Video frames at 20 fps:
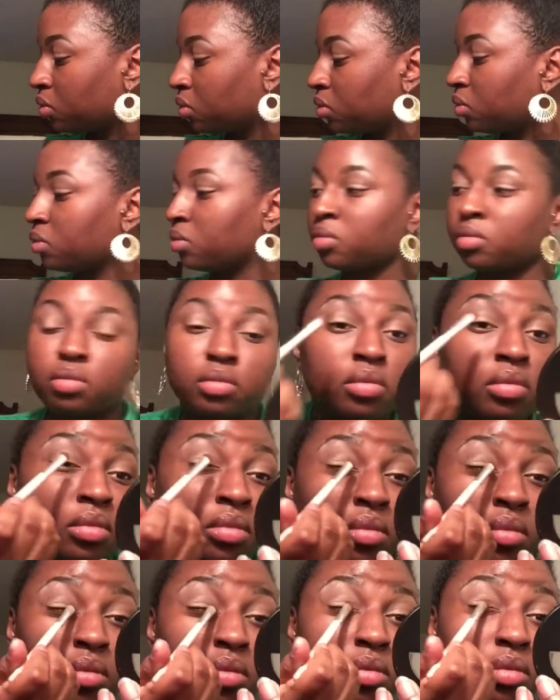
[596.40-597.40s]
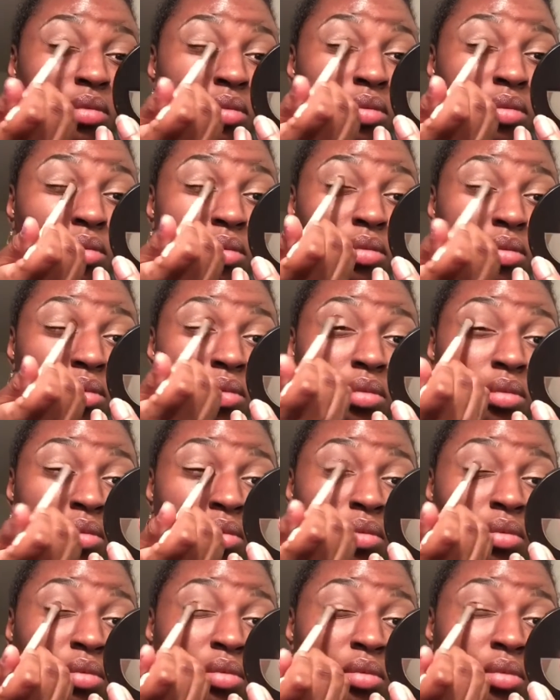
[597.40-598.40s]
And so, like I said, I'm just applying
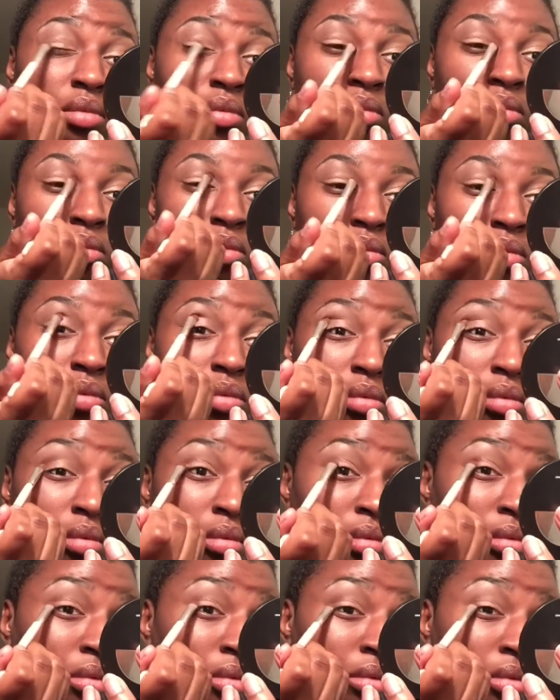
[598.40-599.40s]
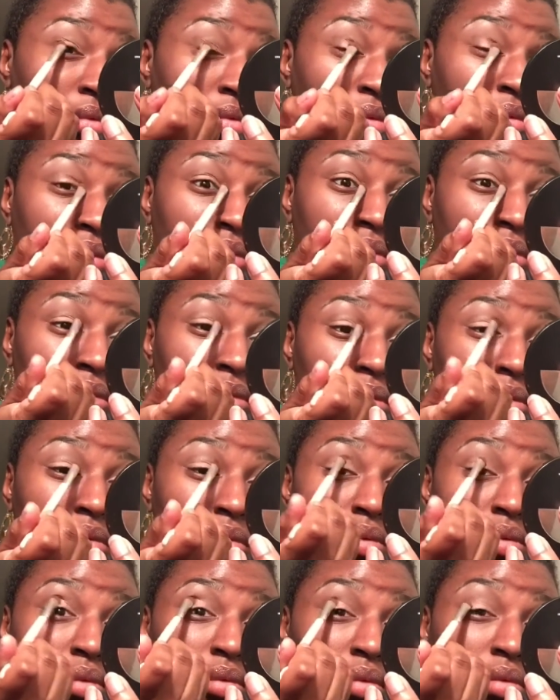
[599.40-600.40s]
this shimmer color all over and just taking it
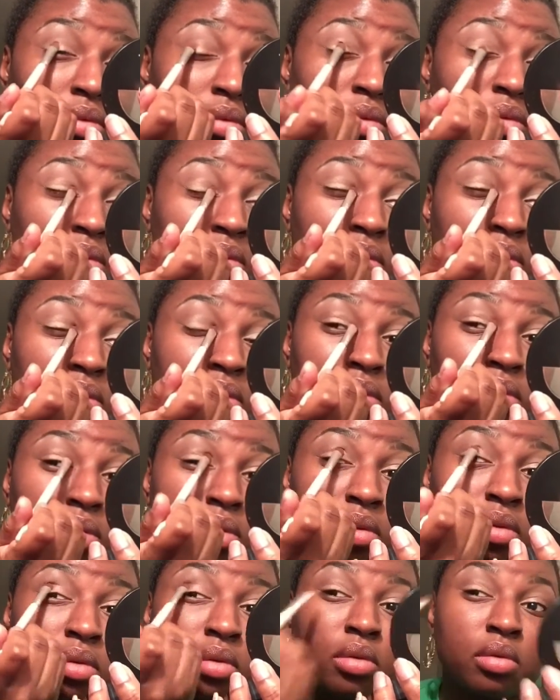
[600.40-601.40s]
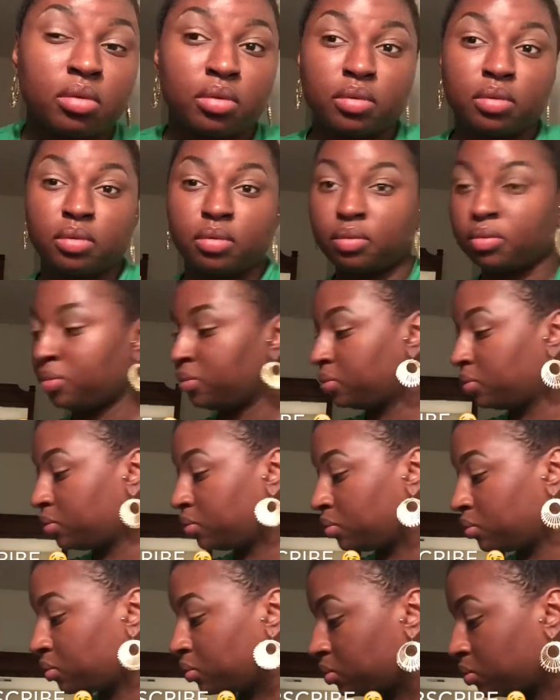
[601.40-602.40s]
a little bit above my
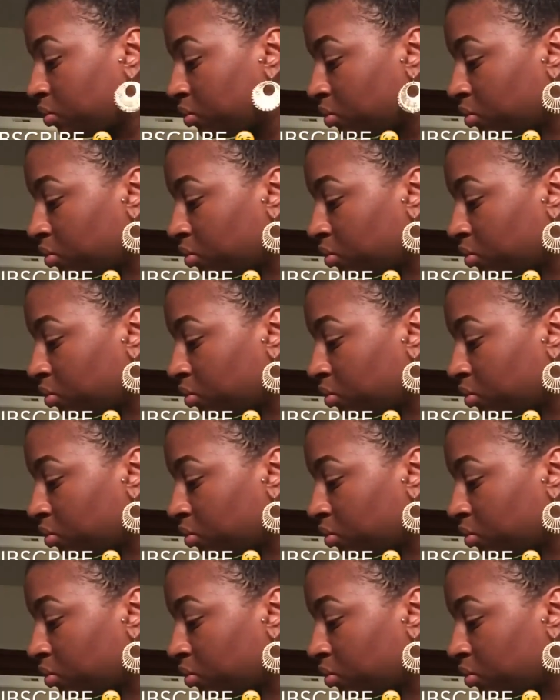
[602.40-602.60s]
lid.